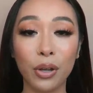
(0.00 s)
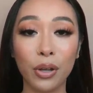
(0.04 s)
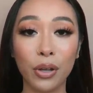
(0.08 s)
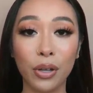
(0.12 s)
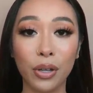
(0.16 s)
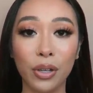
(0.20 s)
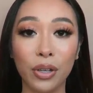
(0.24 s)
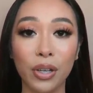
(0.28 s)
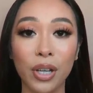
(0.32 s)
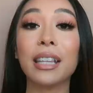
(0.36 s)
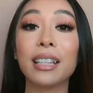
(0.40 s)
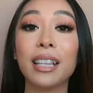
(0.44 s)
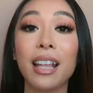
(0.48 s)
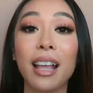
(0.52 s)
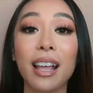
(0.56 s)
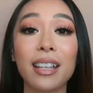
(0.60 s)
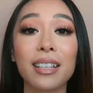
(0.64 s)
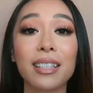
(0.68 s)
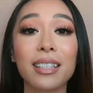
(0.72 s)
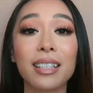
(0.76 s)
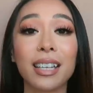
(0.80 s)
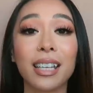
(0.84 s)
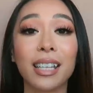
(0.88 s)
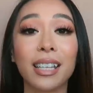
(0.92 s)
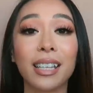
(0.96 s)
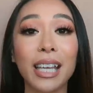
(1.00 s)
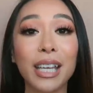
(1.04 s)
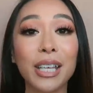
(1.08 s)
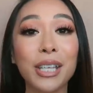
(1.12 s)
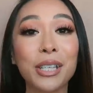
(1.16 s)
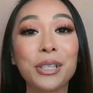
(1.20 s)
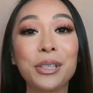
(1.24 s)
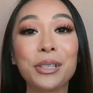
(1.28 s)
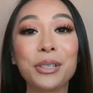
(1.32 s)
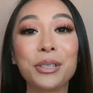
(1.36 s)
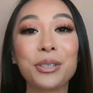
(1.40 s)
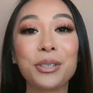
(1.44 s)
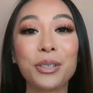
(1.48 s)
And lastly,
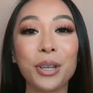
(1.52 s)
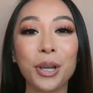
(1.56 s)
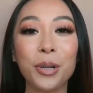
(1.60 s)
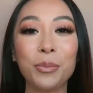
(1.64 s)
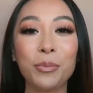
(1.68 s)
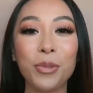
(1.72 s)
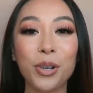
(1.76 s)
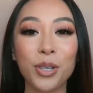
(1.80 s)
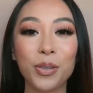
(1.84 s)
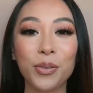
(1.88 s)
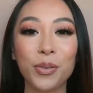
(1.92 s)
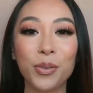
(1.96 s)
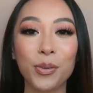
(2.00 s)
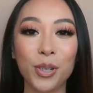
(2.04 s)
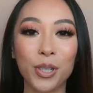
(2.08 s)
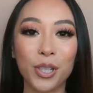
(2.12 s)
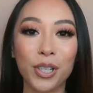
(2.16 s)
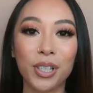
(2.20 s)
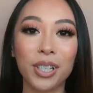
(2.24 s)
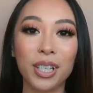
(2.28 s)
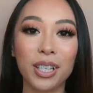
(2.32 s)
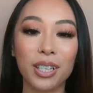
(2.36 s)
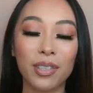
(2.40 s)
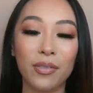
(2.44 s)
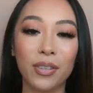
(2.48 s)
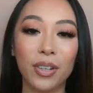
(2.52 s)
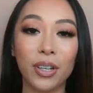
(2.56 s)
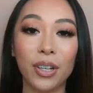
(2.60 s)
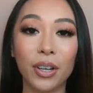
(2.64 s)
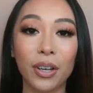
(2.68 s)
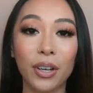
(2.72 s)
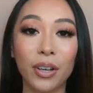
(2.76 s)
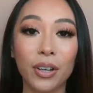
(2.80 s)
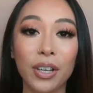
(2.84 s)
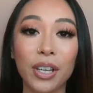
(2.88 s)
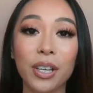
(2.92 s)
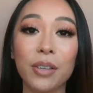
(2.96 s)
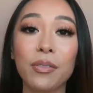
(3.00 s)
thank you so much for watching this
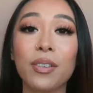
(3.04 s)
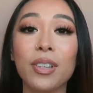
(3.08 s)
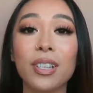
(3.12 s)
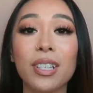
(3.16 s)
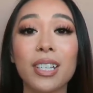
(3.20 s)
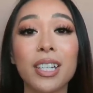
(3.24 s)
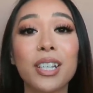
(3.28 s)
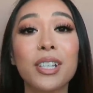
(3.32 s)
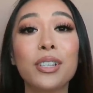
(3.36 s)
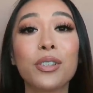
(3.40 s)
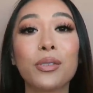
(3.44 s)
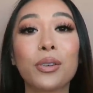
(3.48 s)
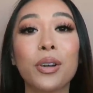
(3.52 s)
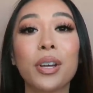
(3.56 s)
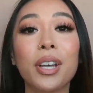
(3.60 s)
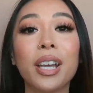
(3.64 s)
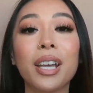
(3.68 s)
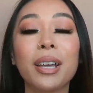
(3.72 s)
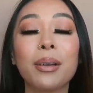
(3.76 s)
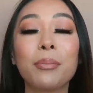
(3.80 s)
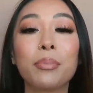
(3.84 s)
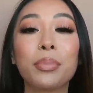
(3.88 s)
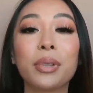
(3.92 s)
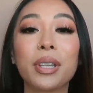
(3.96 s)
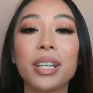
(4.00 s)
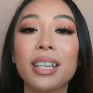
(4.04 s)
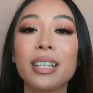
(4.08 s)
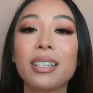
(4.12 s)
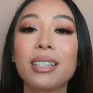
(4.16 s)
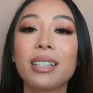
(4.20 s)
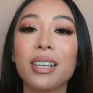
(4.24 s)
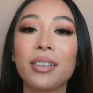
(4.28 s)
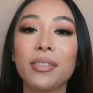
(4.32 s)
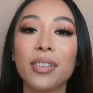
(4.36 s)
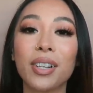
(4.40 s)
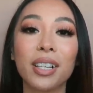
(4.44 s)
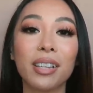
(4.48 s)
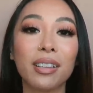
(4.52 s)
video. If you did enjoy it, please
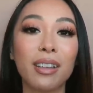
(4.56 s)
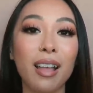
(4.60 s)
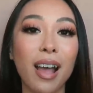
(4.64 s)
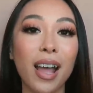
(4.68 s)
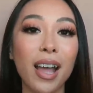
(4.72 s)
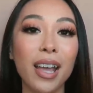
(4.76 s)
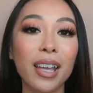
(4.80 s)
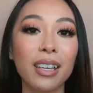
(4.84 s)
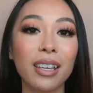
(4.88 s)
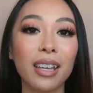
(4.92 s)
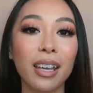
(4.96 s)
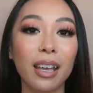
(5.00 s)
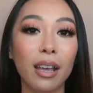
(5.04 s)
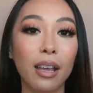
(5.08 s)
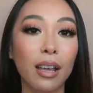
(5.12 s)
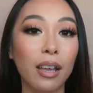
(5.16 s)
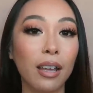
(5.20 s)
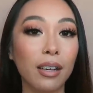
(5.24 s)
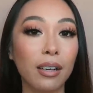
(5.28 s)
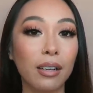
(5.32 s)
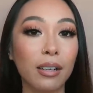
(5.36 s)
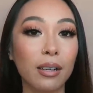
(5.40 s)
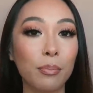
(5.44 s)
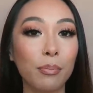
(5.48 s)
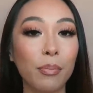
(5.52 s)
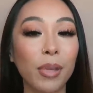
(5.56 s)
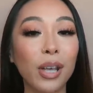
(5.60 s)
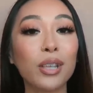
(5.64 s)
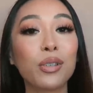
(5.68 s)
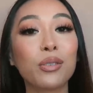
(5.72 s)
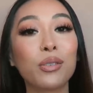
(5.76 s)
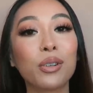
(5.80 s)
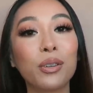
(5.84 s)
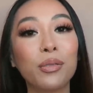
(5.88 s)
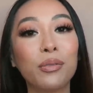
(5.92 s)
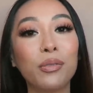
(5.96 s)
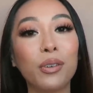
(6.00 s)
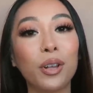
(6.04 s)
give it a like and make
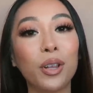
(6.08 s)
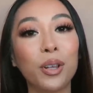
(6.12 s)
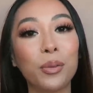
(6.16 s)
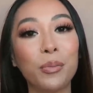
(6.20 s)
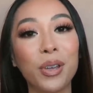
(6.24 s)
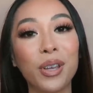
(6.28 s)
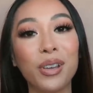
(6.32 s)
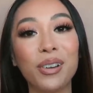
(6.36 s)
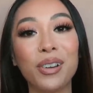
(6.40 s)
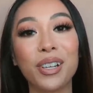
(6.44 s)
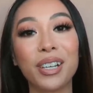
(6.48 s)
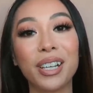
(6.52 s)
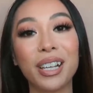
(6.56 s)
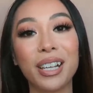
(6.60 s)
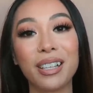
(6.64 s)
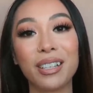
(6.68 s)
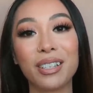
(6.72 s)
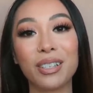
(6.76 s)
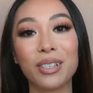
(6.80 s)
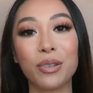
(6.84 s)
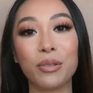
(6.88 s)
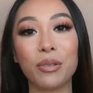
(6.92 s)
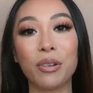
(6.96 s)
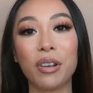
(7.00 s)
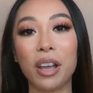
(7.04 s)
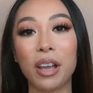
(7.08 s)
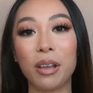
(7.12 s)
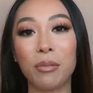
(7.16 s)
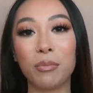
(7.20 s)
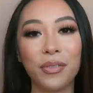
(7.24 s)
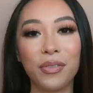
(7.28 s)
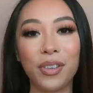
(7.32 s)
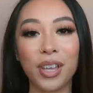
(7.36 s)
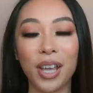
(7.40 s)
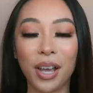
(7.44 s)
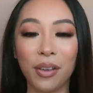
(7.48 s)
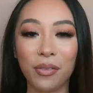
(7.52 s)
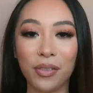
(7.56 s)
sure to follow me on Instagram
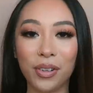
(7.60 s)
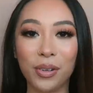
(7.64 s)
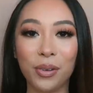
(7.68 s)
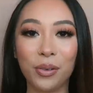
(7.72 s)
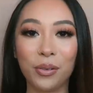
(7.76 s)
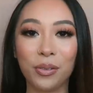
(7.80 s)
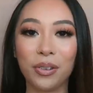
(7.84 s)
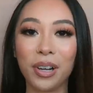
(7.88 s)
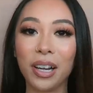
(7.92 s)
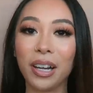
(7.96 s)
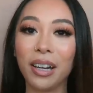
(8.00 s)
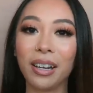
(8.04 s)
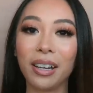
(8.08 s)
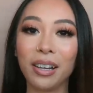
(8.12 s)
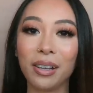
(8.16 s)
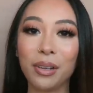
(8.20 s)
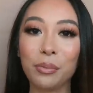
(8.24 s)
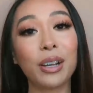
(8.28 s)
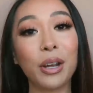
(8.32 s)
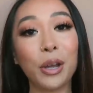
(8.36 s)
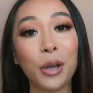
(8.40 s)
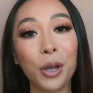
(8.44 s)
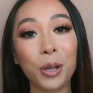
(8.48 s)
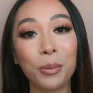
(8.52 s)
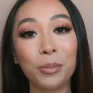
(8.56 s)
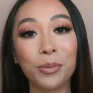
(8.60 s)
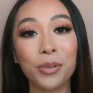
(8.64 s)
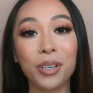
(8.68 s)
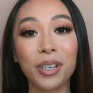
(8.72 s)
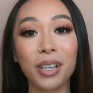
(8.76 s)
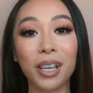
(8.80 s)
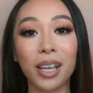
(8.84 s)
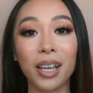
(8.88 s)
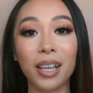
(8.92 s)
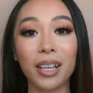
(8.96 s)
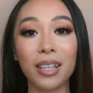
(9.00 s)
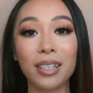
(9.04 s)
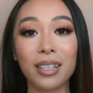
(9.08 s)
if you haven't already. And I hope you
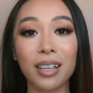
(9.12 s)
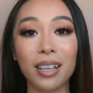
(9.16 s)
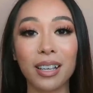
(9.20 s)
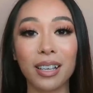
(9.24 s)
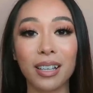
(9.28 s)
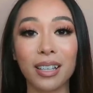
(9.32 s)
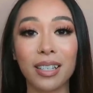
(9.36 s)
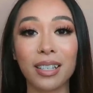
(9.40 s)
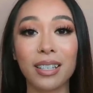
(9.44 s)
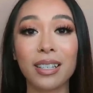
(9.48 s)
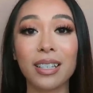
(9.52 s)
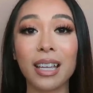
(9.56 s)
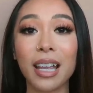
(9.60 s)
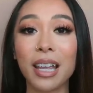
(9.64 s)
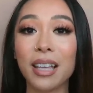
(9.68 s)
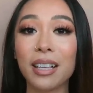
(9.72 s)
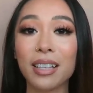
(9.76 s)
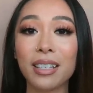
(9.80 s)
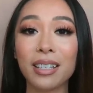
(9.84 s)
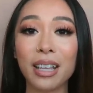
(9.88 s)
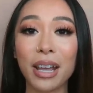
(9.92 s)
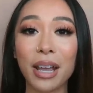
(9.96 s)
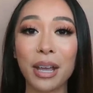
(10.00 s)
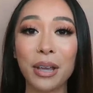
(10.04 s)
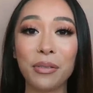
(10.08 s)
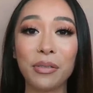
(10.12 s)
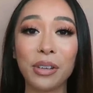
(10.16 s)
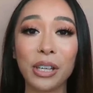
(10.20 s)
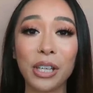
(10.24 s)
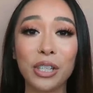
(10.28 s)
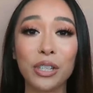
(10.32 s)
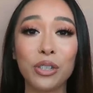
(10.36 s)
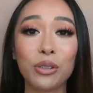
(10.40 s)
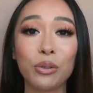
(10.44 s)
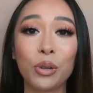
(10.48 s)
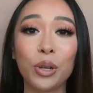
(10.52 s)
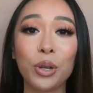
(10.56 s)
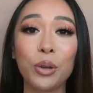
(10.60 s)
guys are staying safe
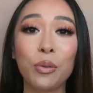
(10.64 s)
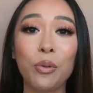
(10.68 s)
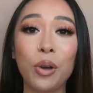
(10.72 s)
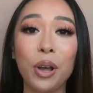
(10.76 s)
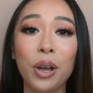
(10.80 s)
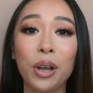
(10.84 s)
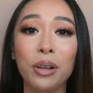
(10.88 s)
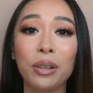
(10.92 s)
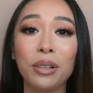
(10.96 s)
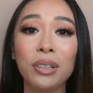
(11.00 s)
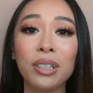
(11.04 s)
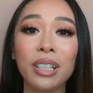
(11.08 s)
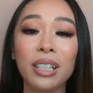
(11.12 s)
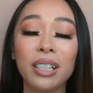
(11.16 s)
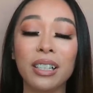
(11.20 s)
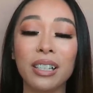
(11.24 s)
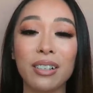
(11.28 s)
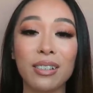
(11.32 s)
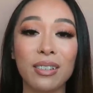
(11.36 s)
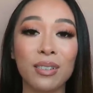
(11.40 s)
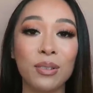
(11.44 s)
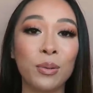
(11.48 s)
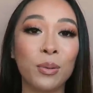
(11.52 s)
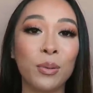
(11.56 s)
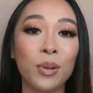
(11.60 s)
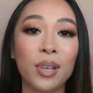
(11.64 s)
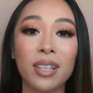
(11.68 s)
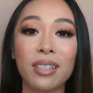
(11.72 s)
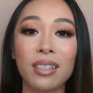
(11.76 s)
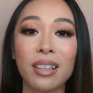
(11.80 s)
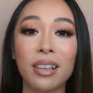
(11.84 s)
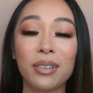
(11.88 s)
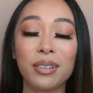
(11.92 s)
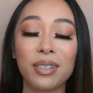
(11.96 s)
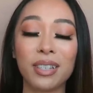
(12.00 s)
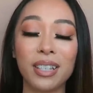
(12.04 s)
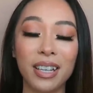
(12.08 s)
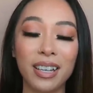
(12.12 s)
and doing well. And as always,
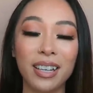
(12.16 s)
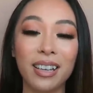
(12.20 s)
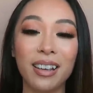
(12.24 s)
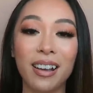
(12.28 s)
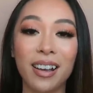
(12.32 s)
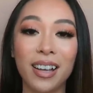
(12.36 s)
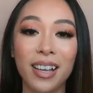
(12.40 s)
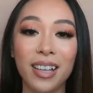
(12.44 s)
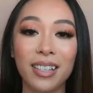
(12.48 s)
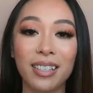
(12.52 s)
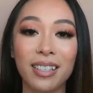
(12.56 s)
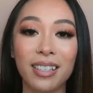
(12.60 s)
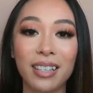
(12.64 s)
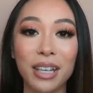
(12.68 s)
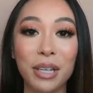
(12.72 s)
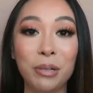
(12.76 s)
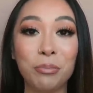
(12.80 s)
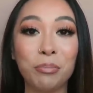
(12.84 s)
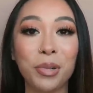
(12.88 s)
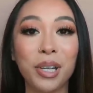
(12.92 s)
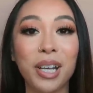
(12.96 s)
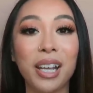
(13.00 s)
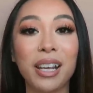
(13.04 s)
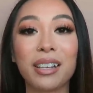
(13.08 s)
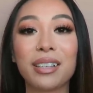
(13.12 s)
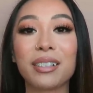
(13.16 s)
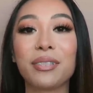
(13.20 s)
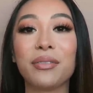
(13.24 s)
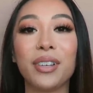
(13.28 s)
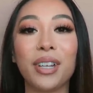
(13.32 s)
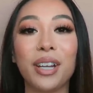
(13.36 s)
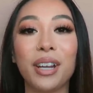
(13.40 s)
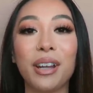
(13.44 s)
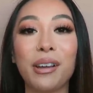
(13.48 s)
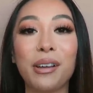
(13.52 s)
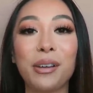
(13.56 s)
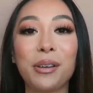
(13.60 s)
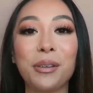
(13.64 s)
I'll see you guys in my next
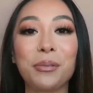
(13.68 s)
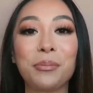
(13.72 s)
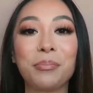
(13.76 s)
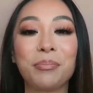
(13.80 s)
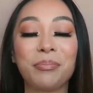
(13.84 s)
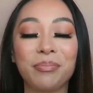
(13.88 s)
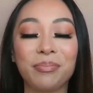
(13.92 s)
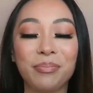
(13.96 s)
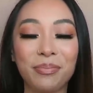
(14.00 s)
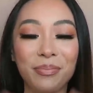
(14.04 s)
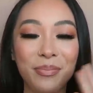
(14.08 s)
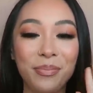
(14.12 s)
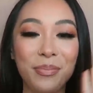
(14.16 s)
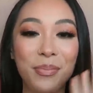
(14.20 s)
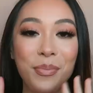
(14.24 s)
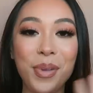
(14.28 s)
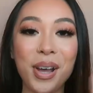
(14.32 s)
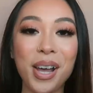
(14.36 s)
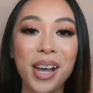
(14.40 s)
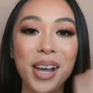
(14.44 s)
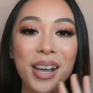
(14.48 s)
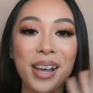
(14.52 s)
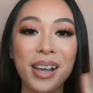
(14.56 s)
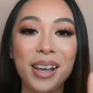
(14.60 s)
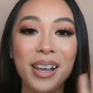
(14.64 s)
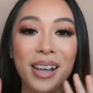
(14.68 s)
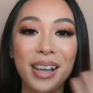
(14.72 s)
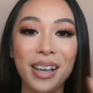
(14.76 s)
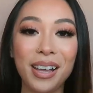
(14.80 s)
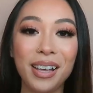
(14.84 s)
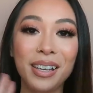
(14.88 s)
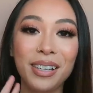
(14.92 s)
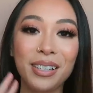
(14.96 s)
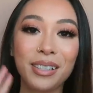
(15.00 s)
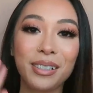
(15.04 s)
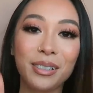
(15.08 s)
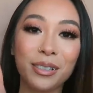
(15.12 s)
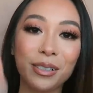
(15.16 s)
video.
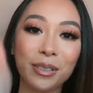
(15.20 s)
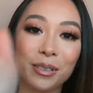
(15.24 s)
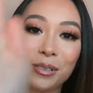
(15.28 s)
Bye.